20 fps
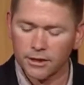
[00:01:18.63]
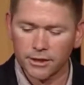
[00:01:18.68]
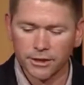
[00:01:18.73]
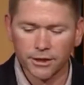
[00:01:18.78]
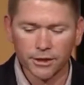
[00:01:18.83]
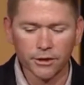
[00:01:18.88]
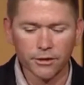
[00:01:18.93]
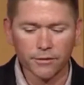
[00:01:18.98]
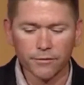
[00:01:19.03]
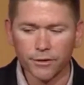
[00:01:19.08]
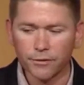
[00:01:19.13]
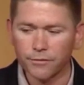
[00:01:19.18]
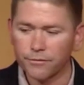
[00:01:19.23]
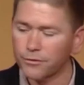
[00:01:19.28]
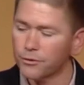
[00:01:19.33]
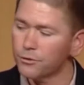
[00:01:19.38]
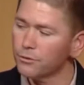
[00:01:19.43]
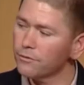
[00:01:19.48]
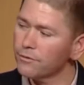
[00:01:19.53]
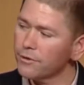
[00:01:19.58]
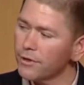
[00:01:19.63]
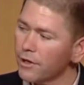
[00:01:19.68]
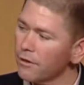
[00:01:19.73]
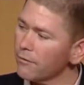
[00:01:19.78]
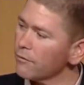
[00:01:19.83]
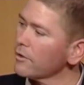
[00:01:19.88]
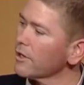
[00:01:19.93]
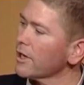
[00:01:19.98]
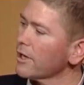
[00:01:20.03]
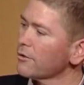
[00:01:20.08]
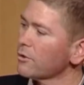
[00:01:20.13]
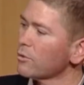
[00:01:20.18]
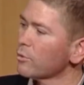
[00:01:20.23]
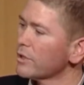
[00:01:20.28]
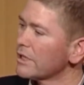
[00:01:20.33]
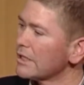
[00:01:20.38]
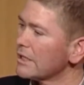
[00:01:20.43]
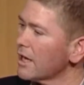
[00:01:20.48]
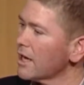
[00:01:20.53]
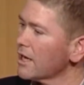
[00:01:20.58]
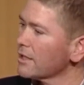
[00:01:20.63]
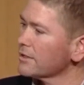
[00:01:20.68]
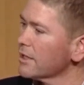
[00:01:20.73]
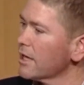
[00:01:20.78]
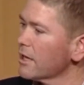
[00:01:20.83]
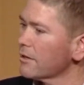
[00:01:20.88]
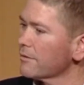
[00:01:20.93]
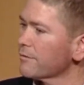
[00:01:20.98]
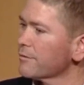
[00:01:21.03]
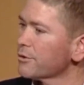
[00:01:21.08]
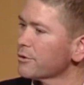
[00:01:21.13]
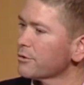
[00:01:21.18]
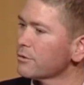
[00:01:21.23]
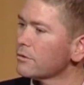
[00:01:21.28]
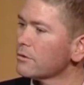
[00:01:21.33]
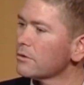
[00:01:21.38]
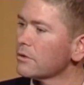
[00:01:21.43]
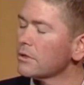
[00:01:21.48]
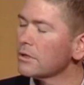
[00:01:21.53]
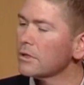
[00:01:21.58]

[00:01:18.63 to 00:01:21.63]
If you've ever had the wind knocked out of you,